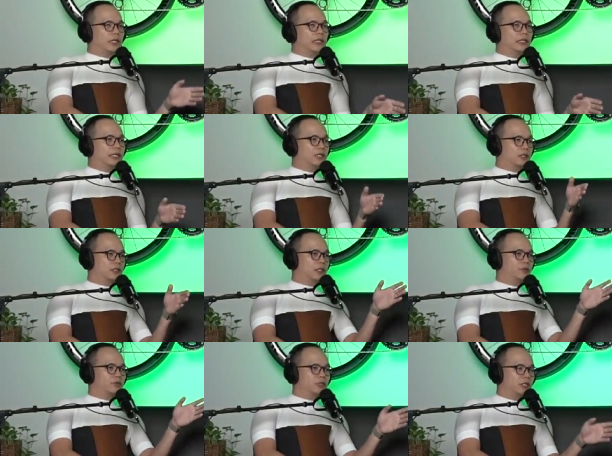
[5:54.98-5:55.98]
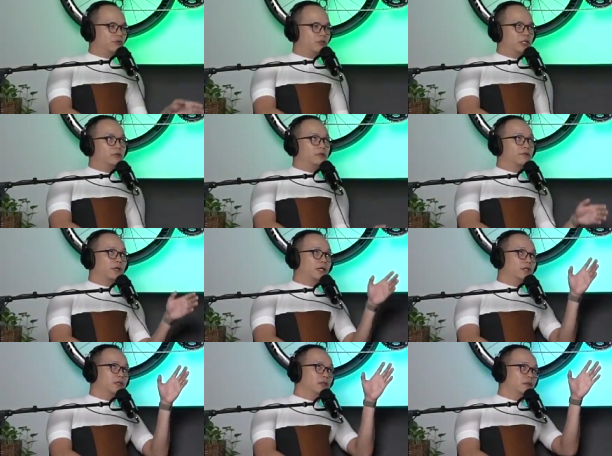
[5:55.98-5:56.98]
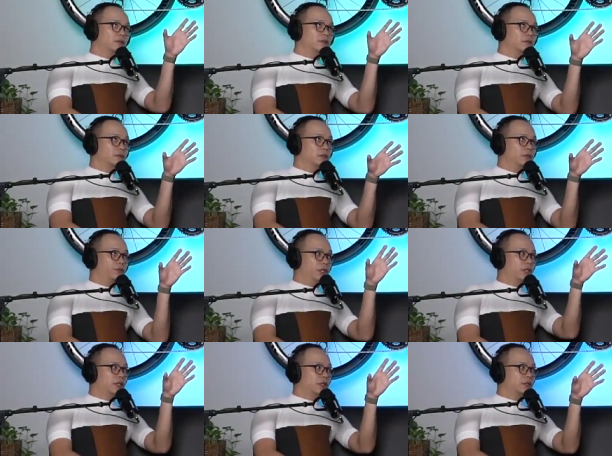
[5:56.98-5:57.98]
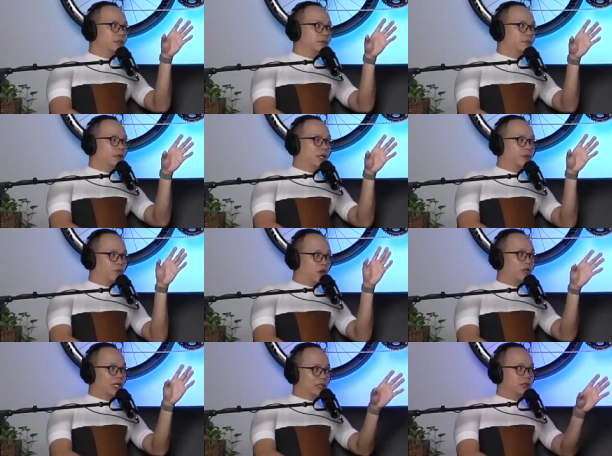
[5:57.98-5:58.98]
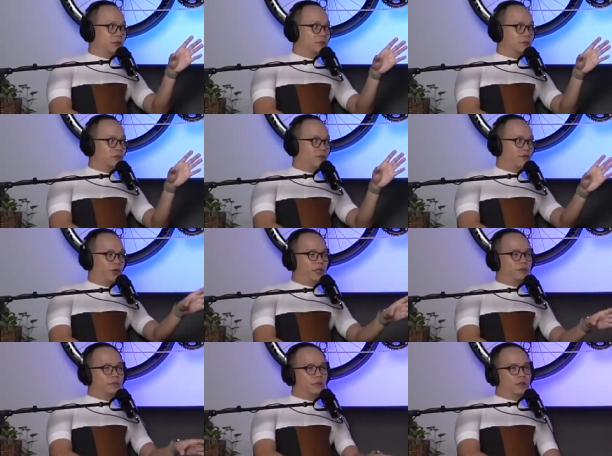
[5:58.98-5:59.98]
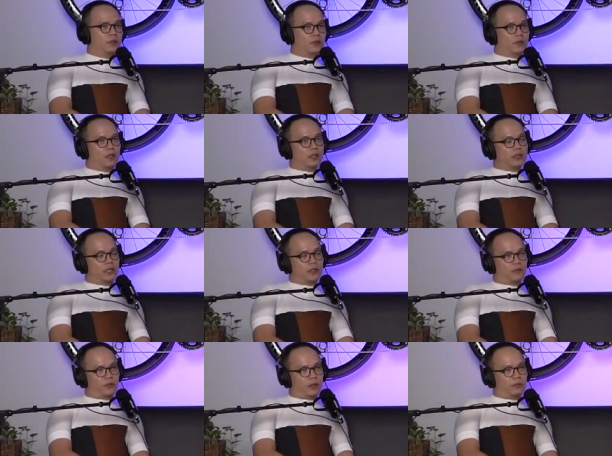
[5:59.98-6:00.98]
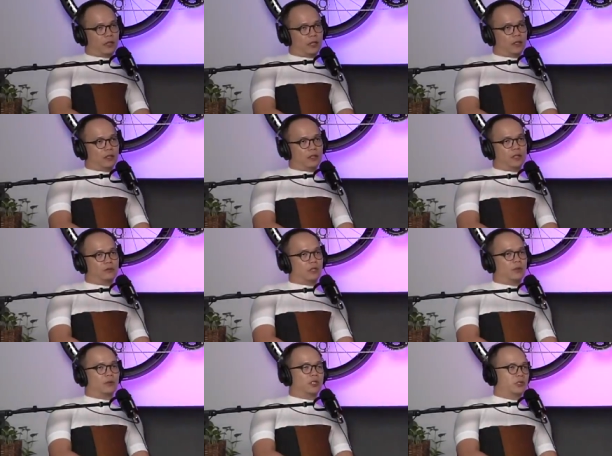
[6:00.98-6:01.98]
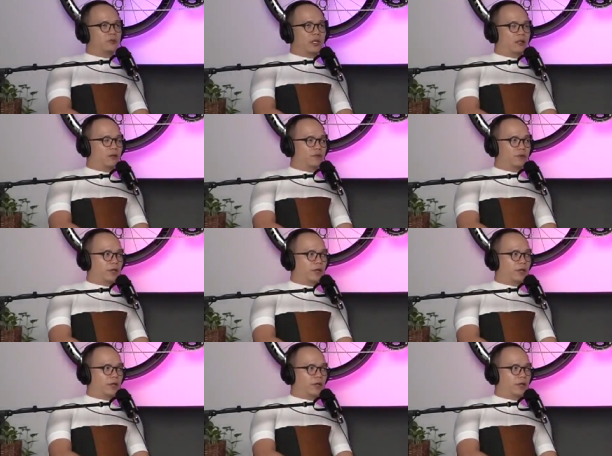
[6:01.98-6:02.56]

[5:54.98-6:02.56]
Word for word: lucky, like, just step into T3, you'll find a, a ready custom, uh, not custom frame, a standard frame there, and then you can just buy off the